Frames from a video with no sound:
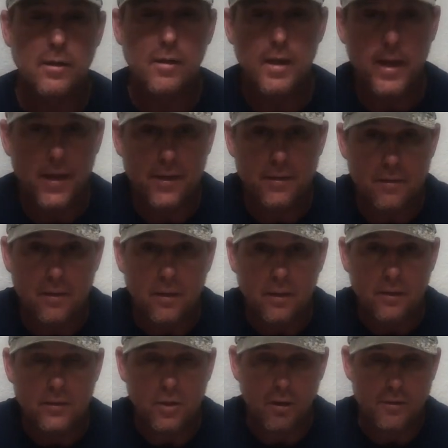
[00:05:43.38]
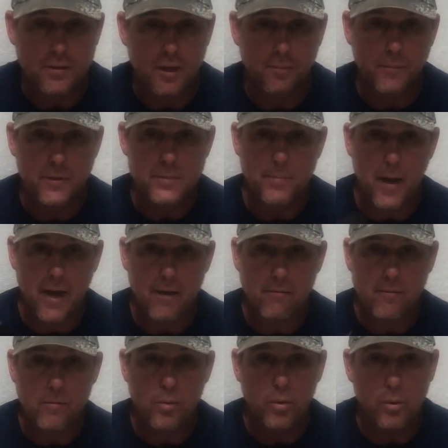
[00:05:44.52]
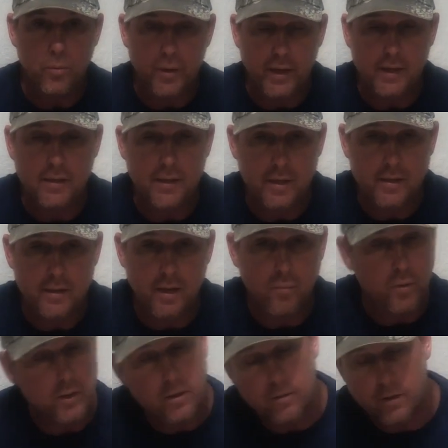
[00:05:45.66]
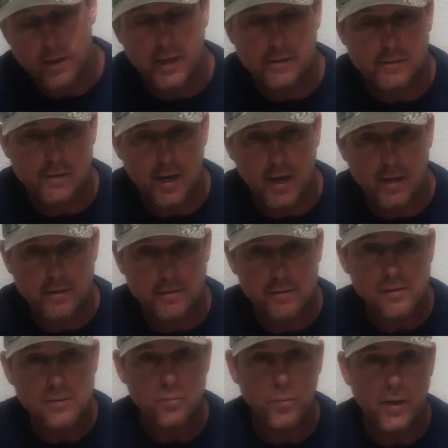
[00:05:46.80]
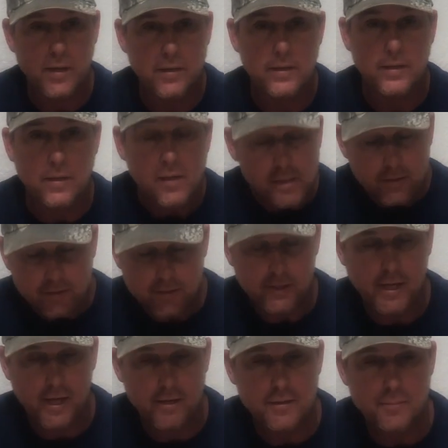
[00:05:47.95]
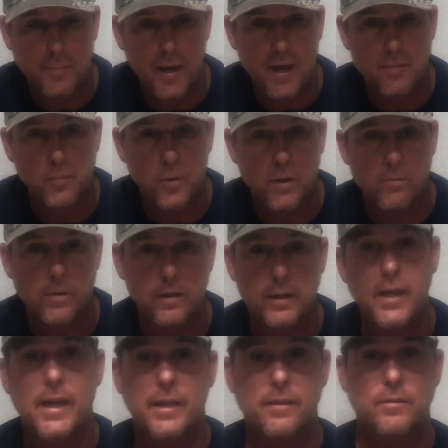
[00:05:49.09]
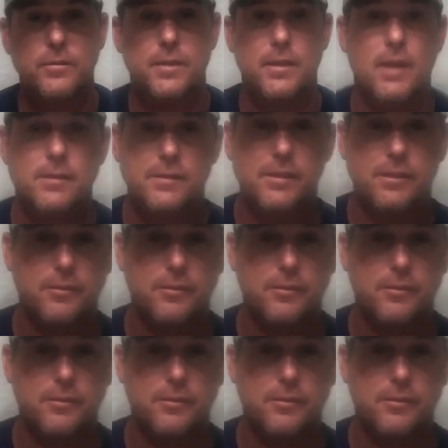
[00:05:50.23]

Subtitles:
to go ahead and charge up this battery real quick, and then we're going to go on outside into this wind and see how this bad boy really handles it. I'll see